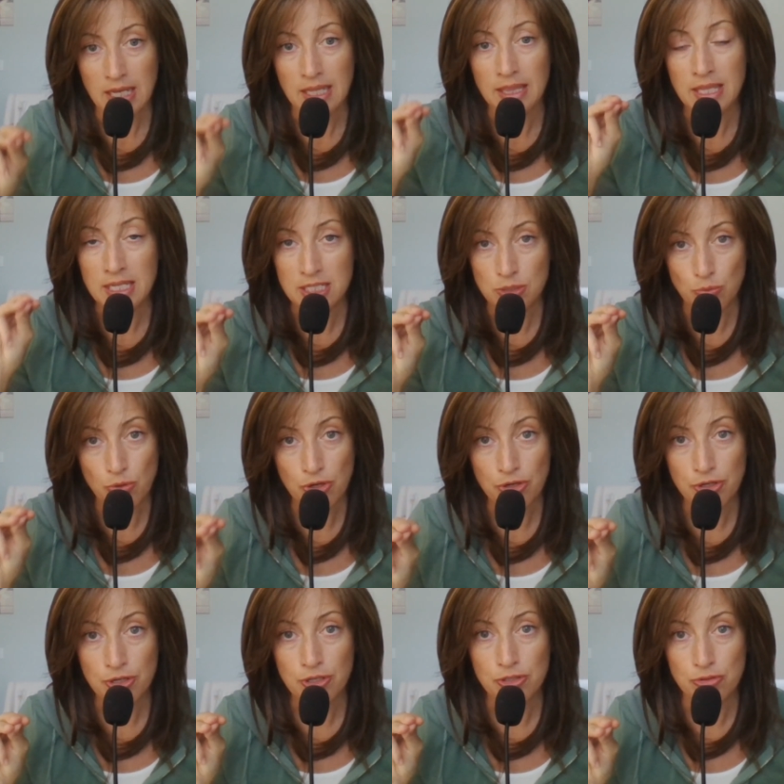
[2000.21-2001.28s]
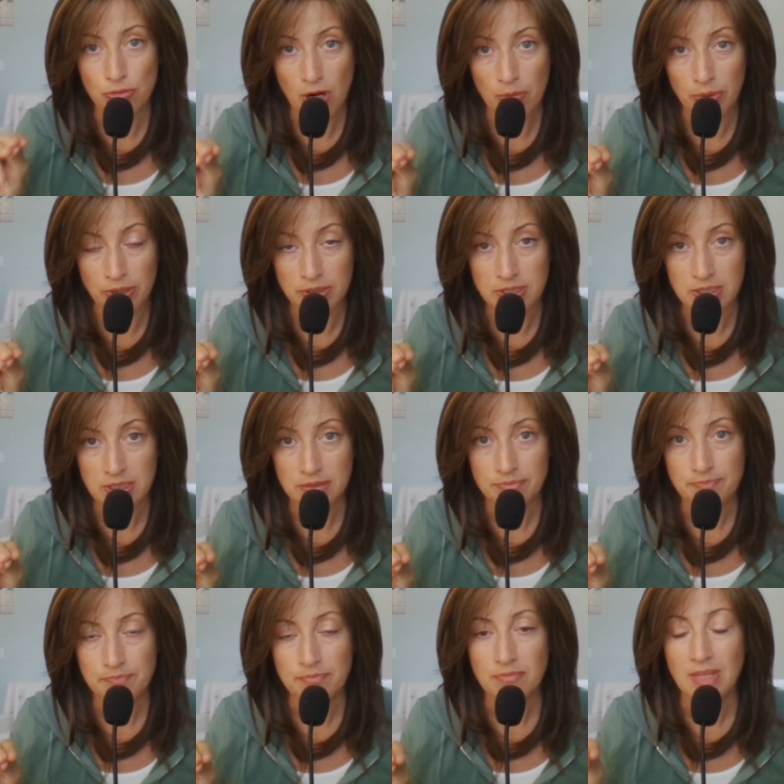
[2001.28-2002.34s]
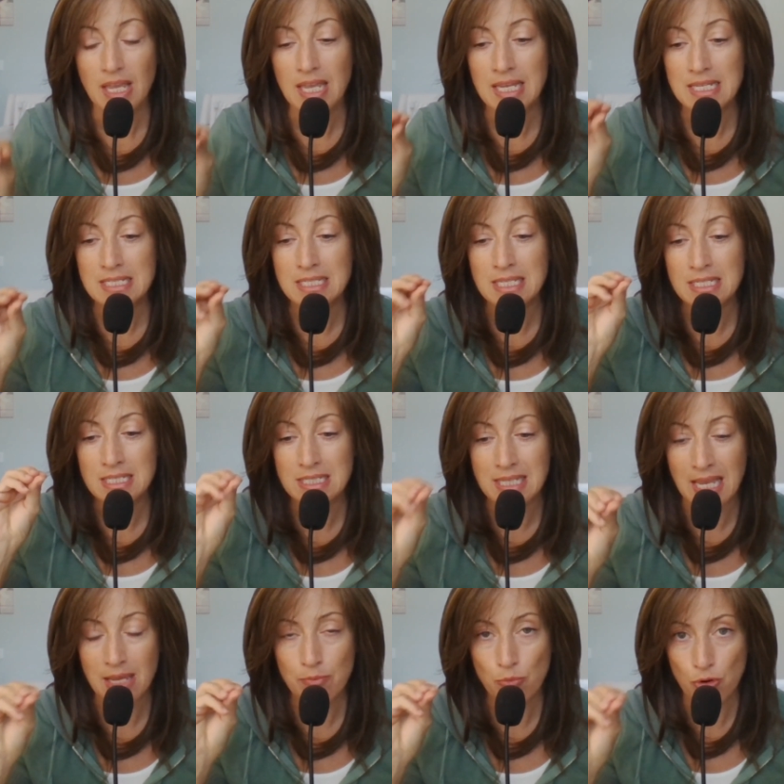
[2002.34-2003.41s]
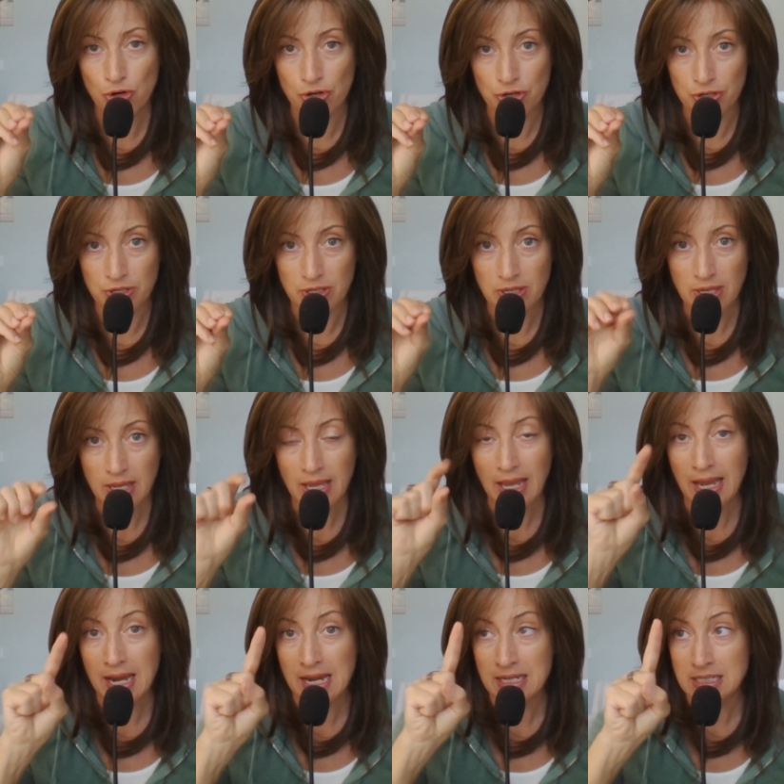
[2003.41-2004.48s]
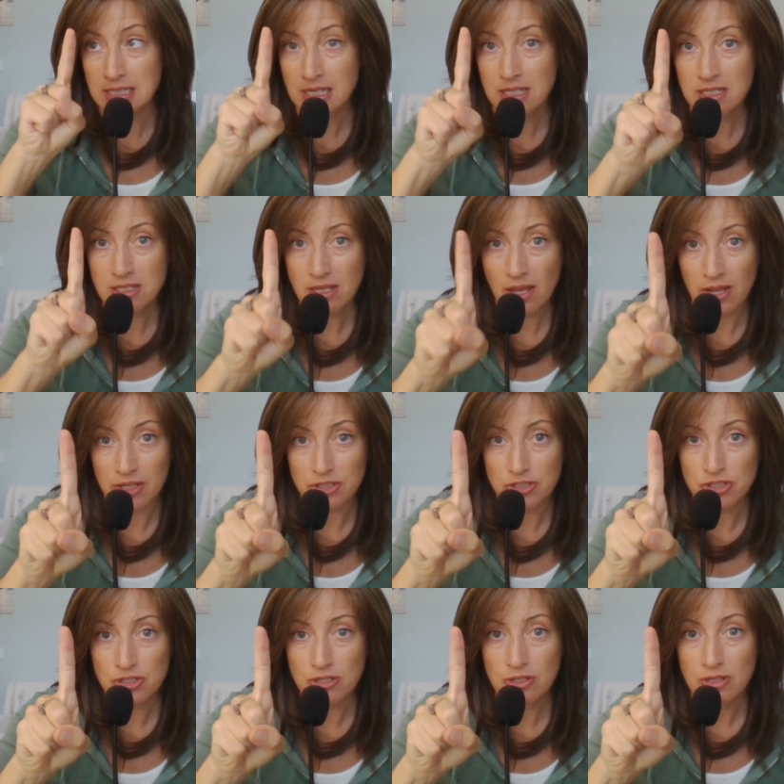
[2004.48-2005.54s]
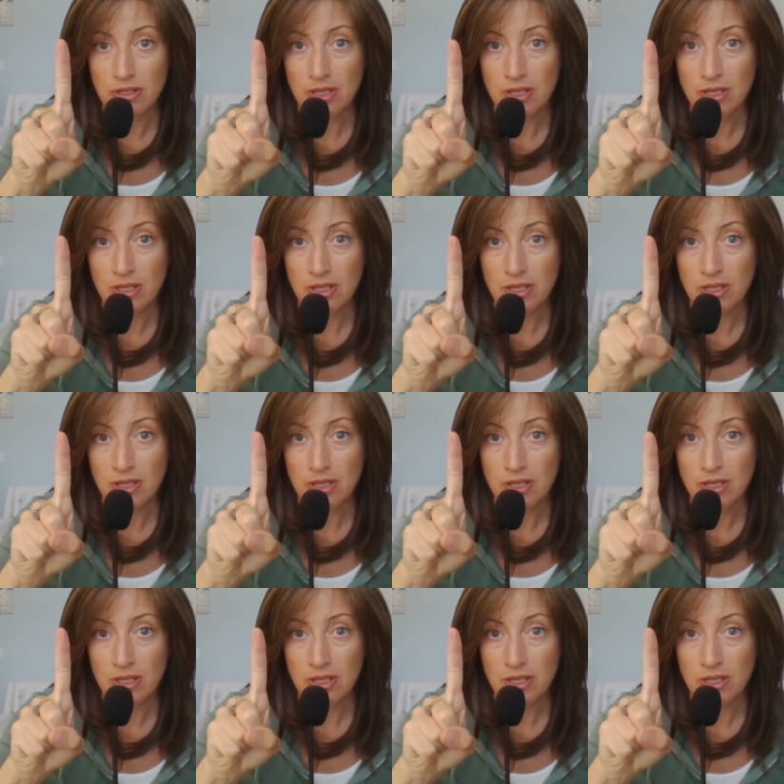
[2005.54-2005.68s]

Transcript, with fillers: this word troubled is the same word as touch.